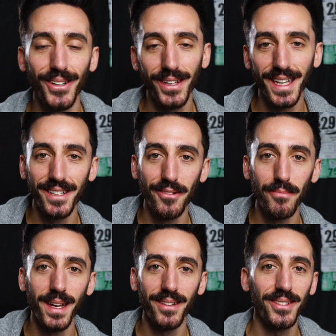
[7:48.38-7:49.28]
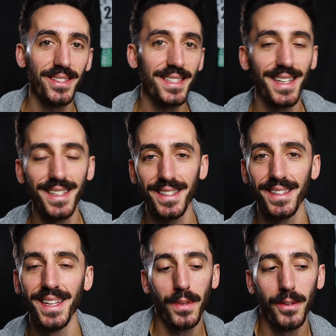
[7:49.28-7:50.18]
getting your medals
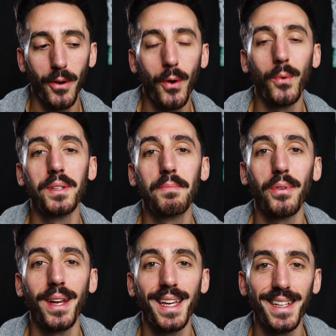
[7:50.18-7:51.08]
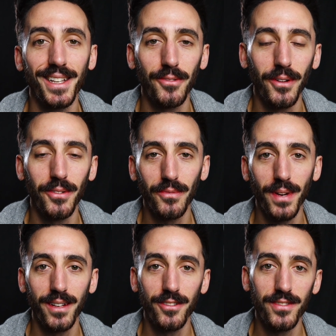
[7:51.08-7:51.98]
and, always breaking your own
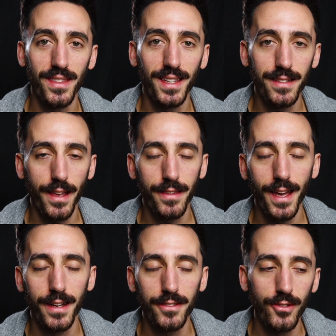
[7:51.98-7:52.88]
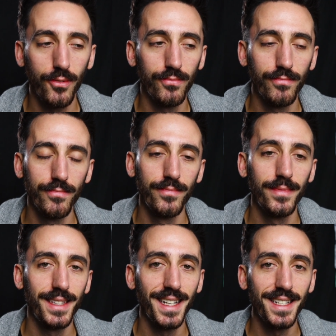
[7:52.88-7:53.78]
records and things like that. So
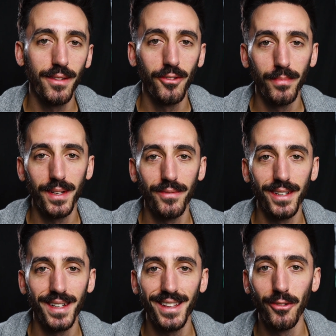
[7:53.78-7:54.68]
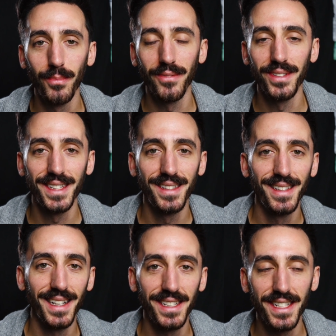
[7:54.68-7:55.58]
today's a little bit of
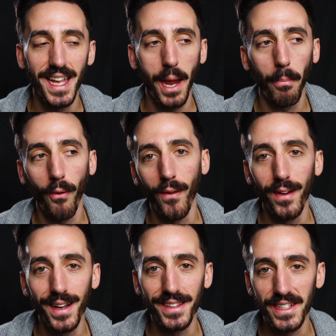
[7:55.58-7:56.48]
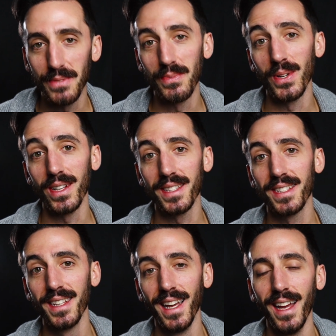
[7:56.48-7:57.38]
a damper on the
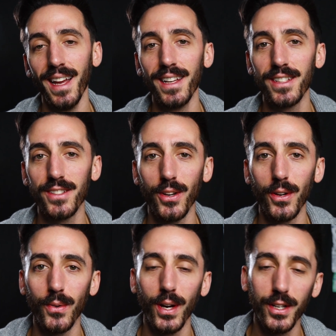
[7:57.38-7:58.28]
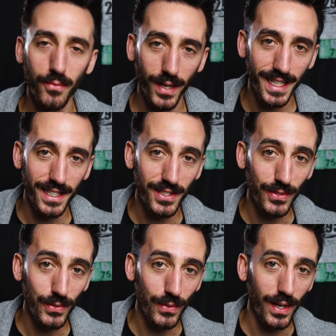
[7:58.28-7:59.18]
spirits. So a good way
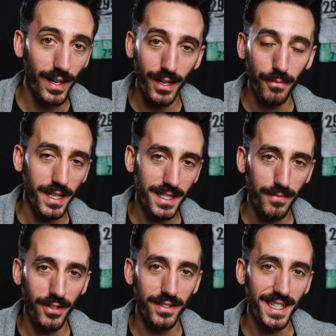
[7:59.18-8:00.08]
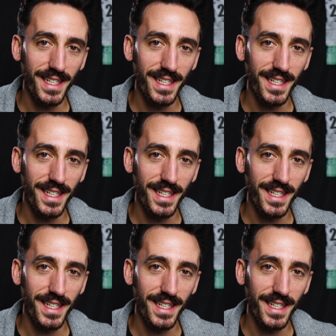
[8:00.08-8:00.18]
to up my spirits